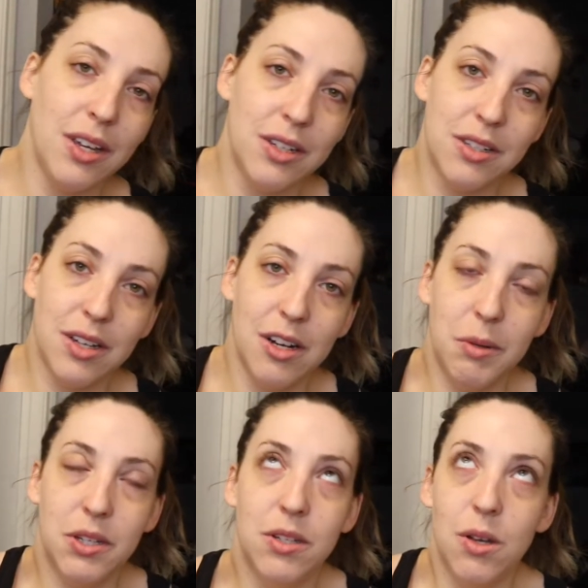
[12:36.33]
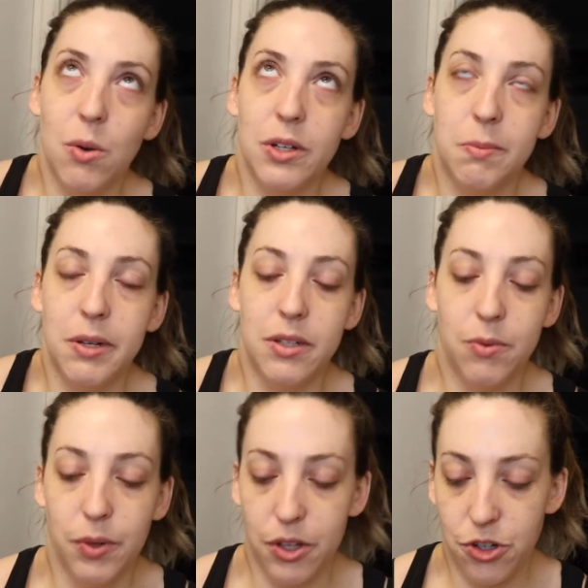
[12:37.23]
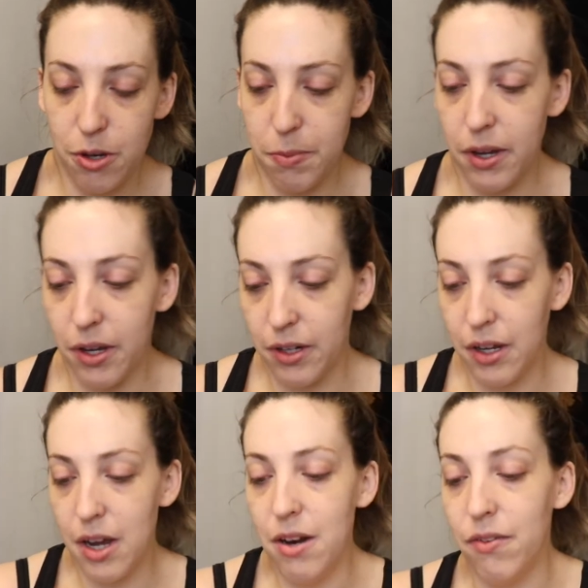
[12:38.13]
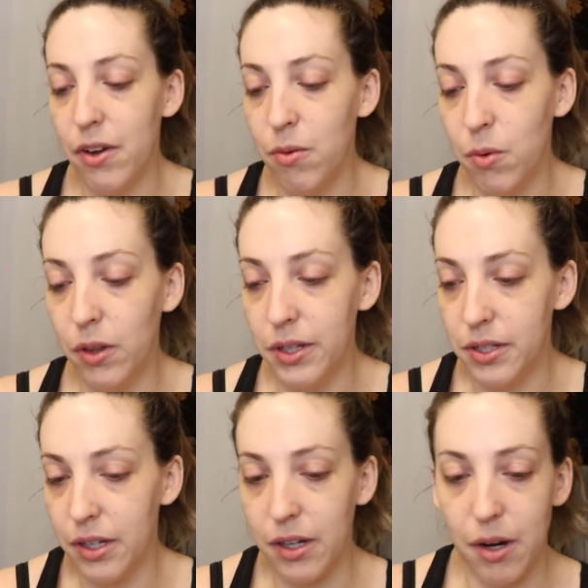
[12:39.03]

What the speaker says: it's going to be so expensive with the shipping and kind of unrealistic.